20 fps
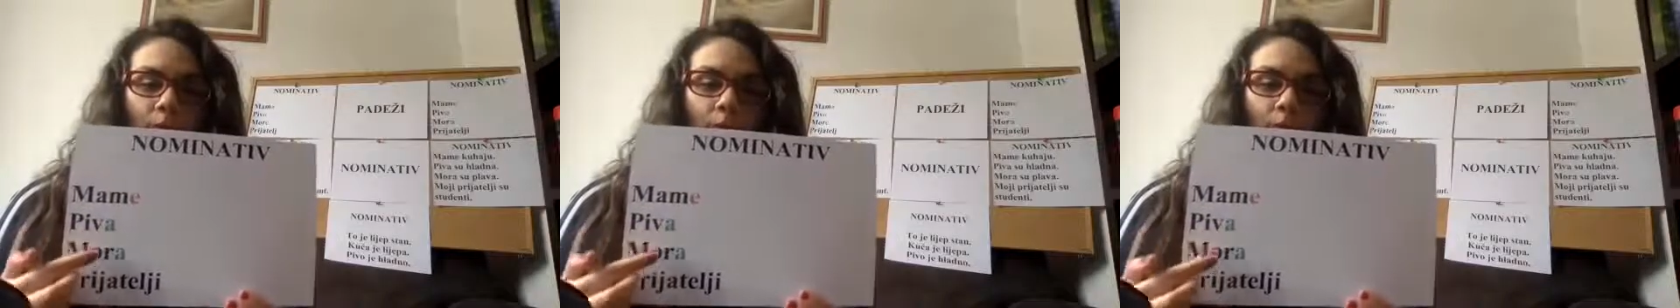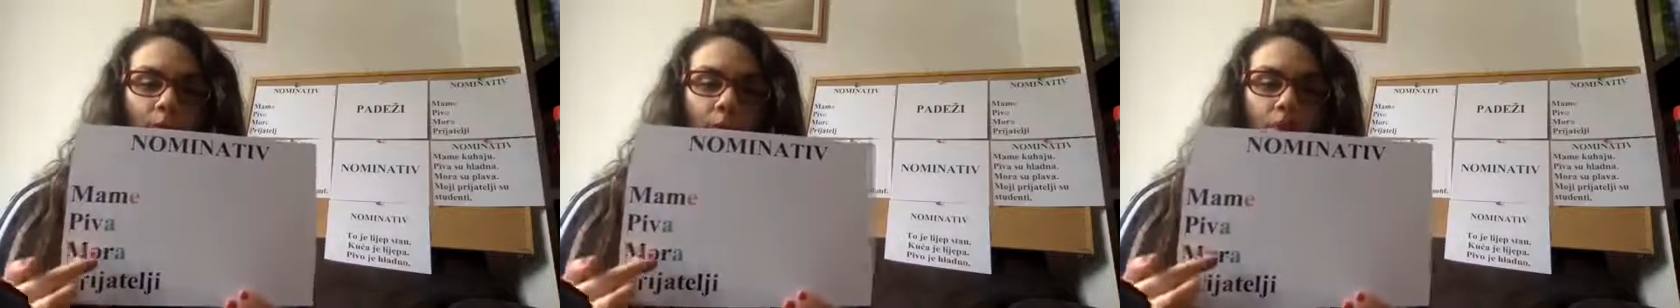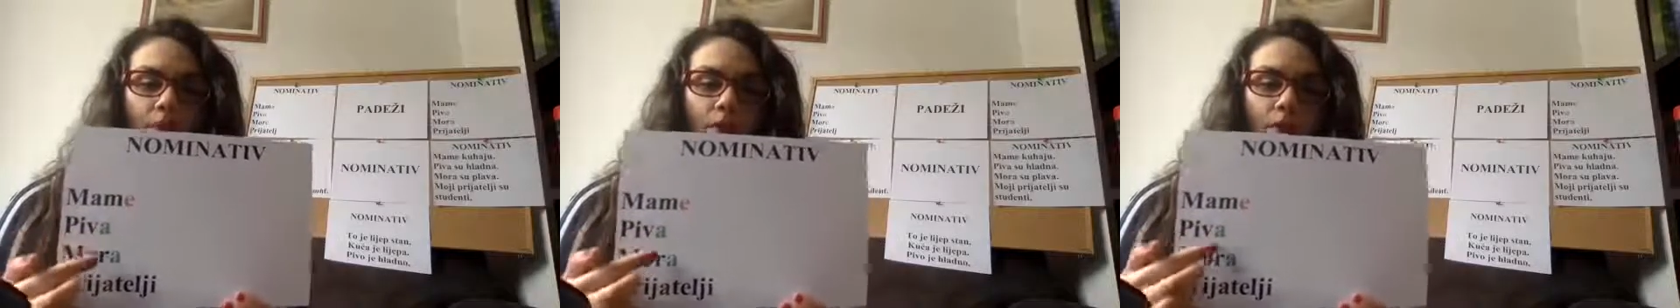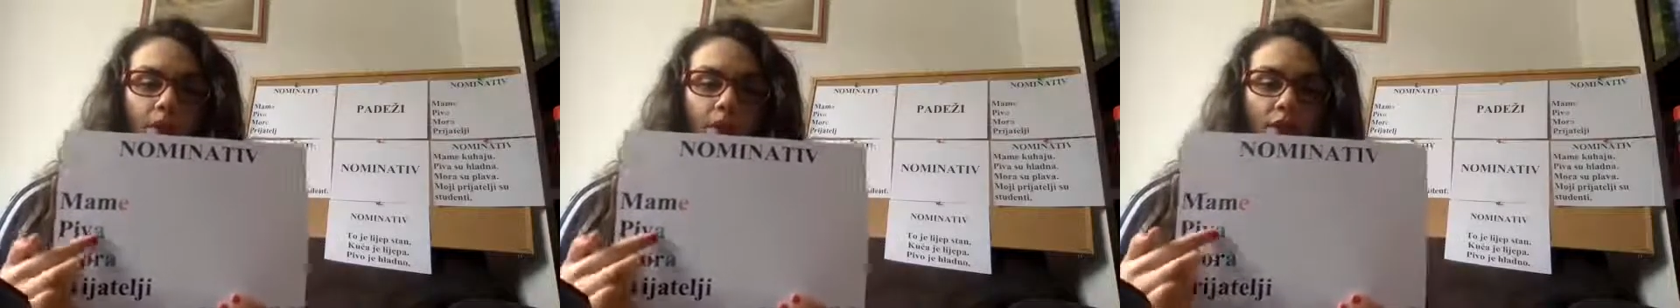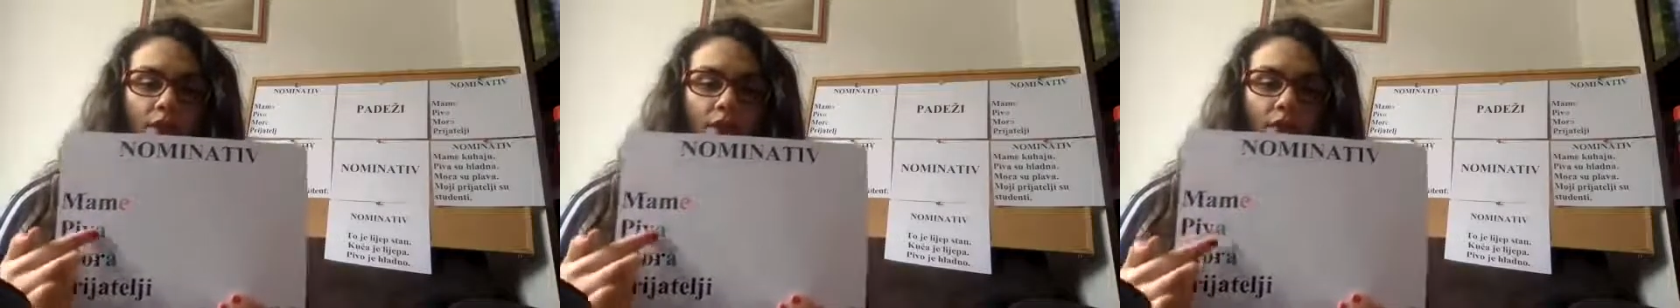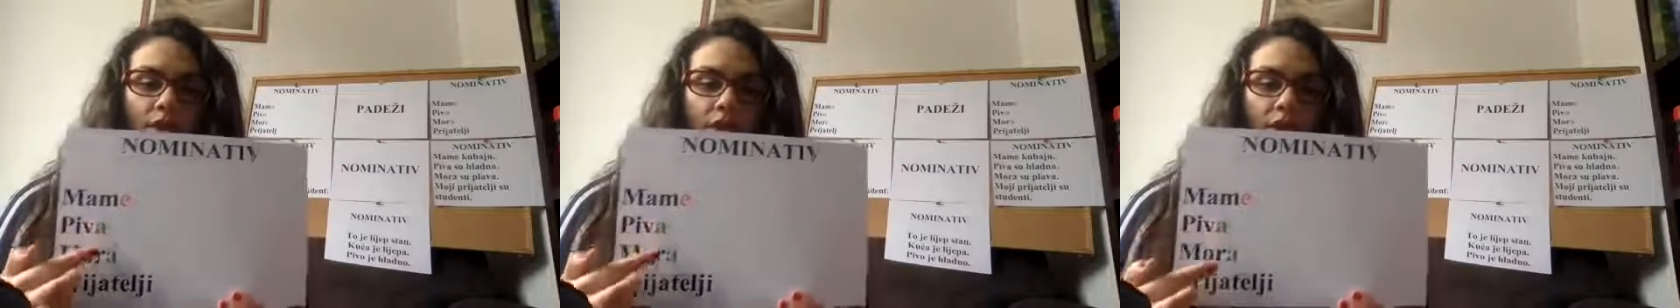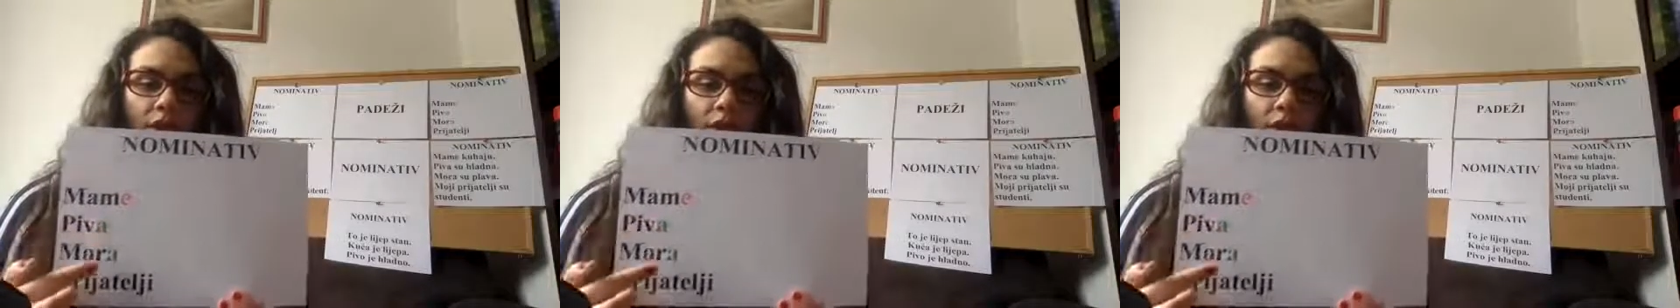
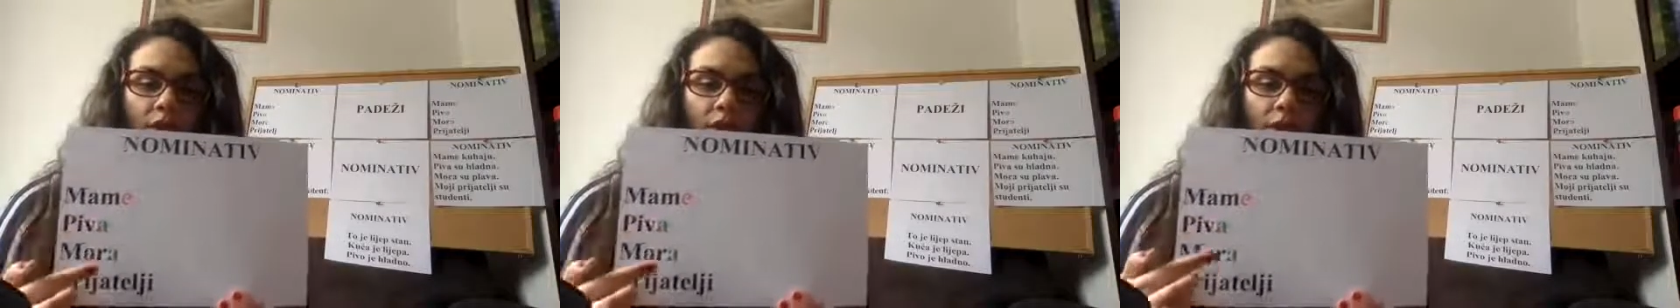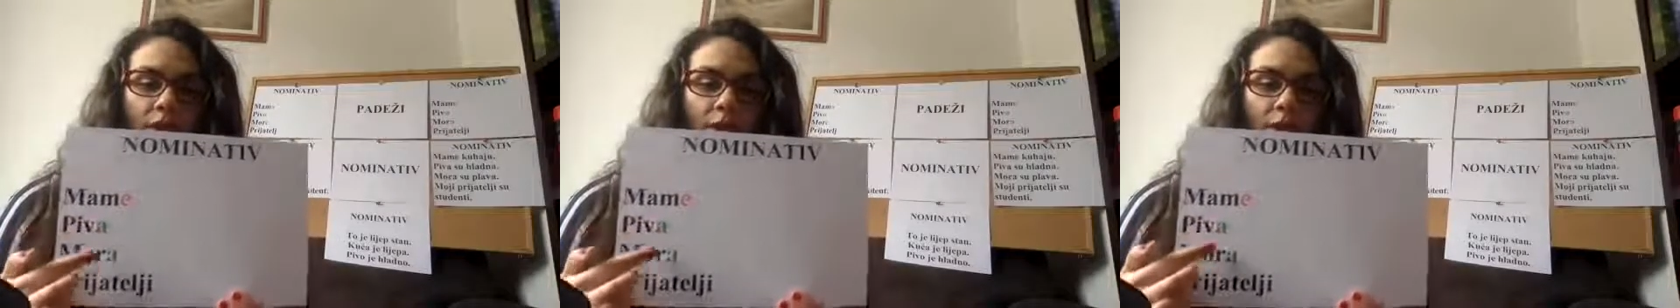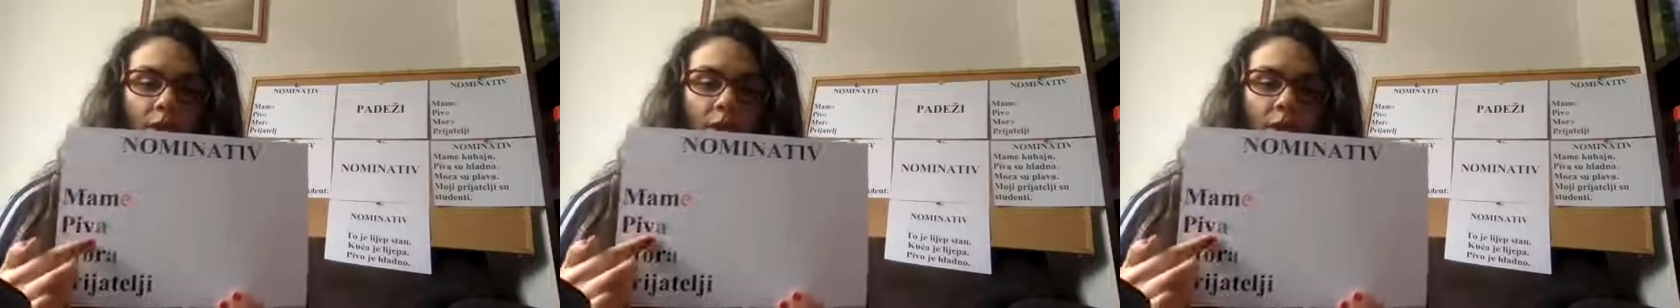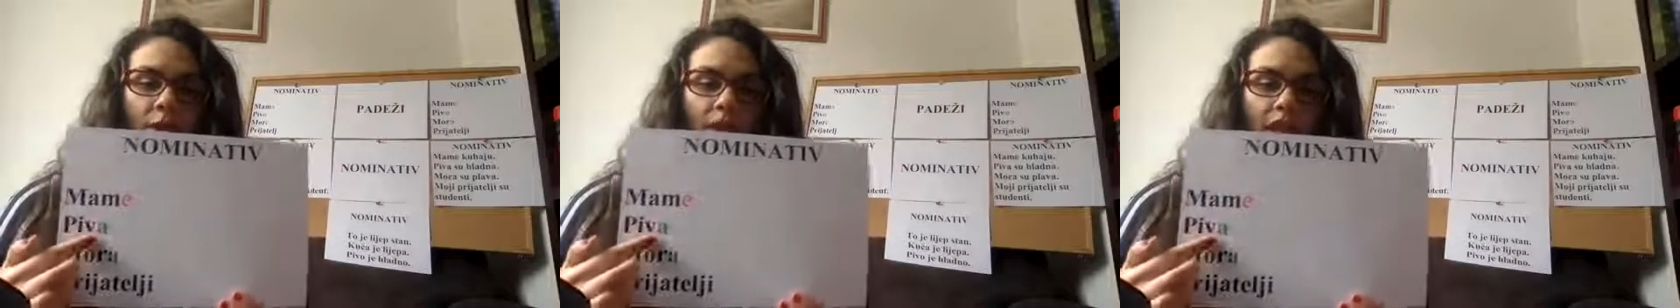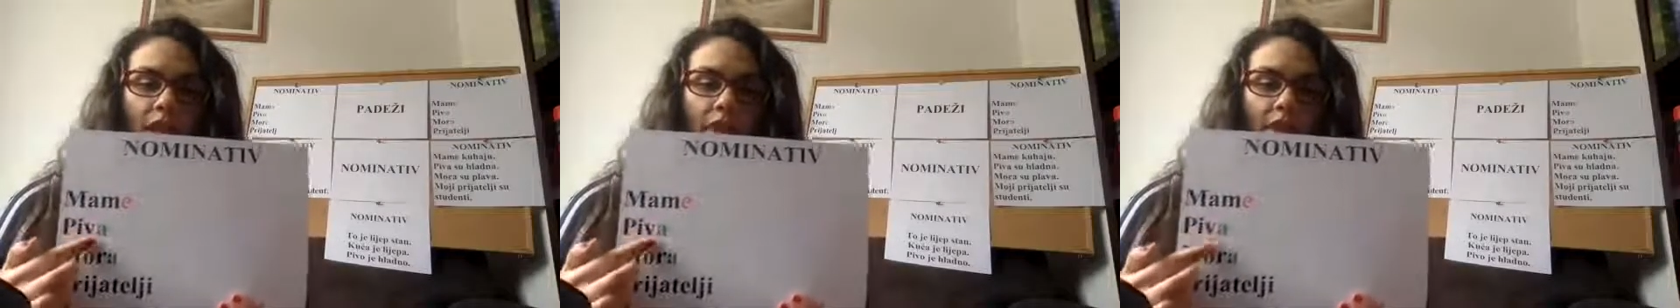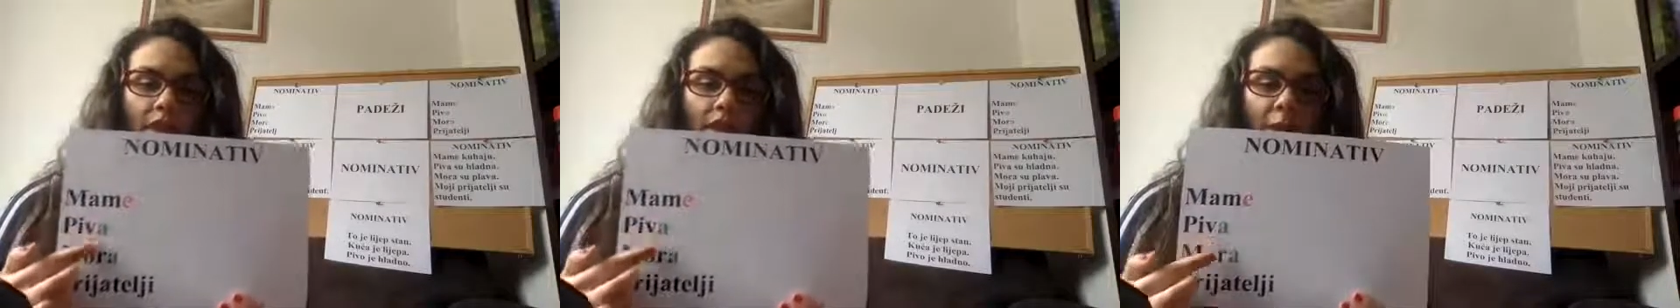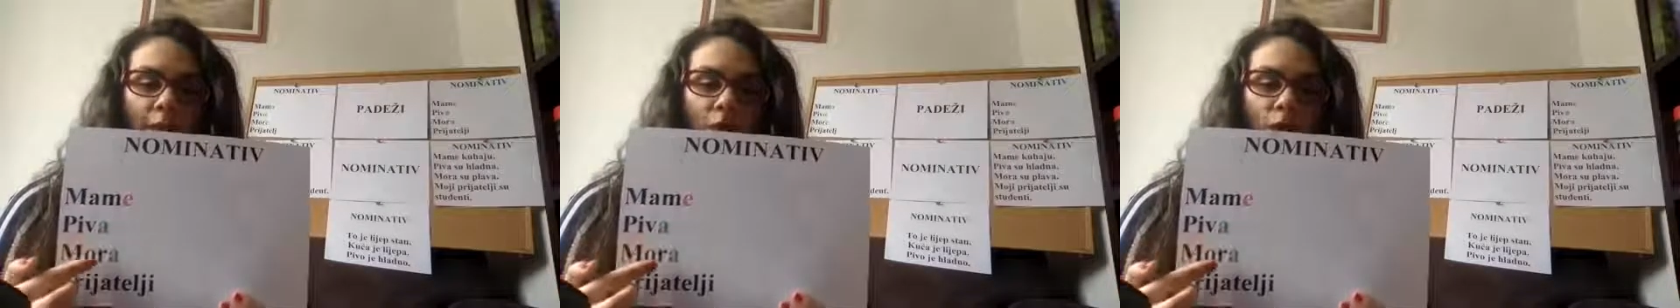Plural,
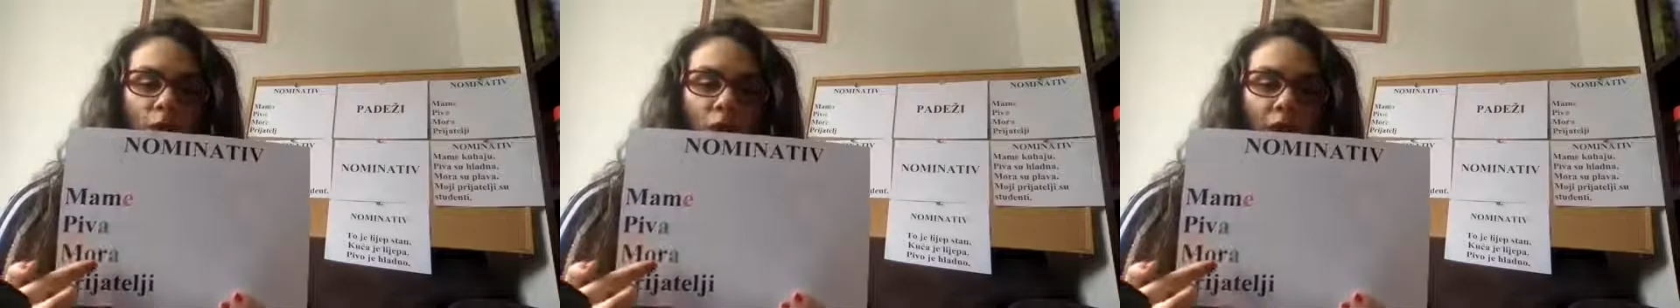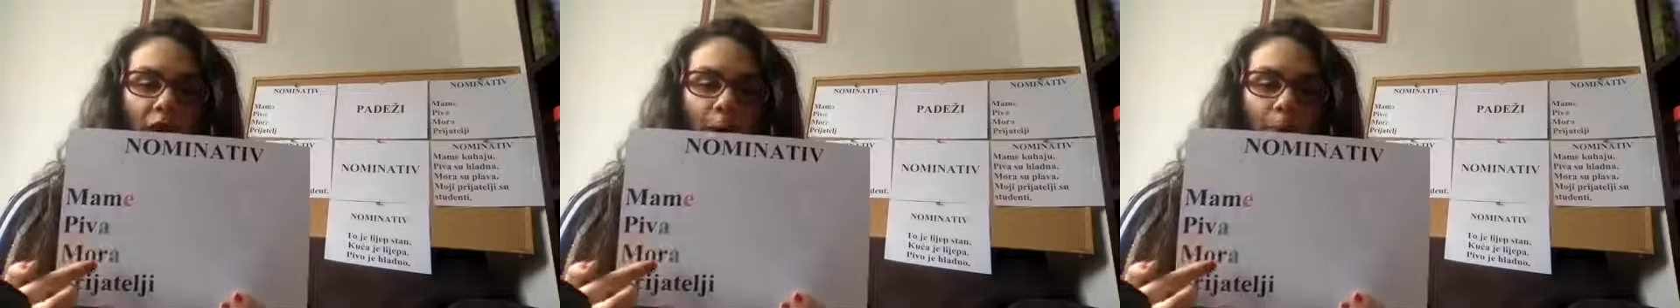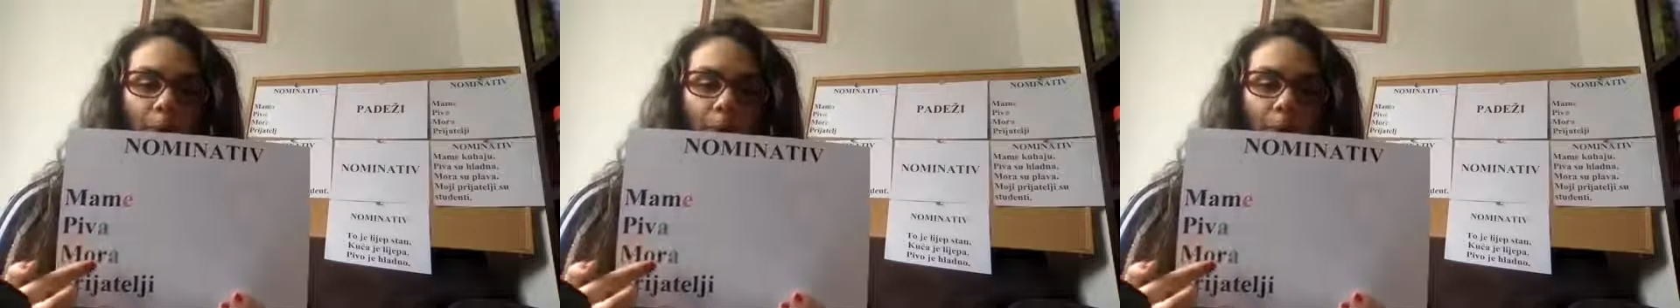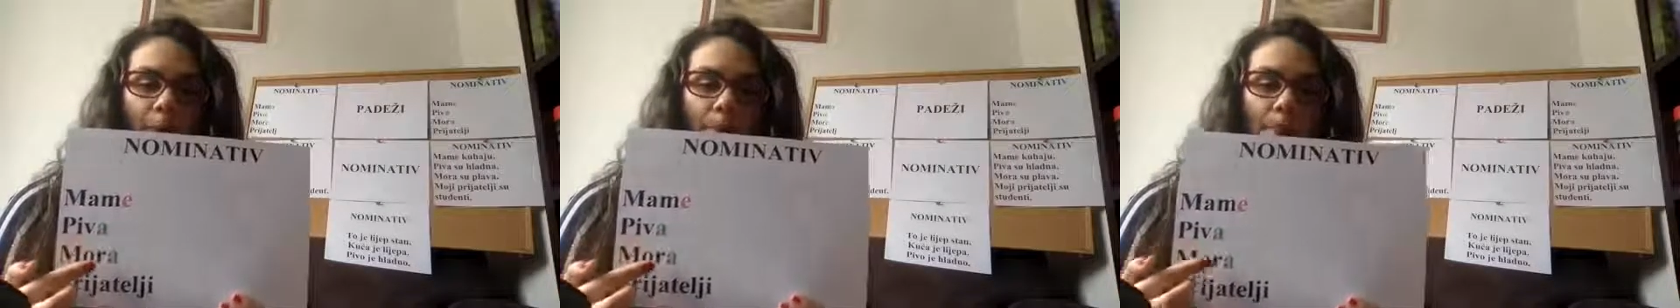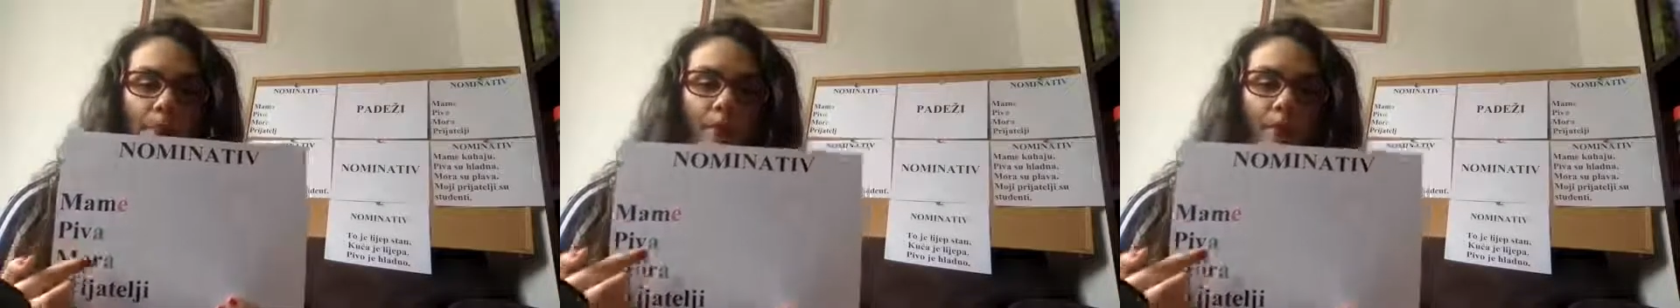piva, mora.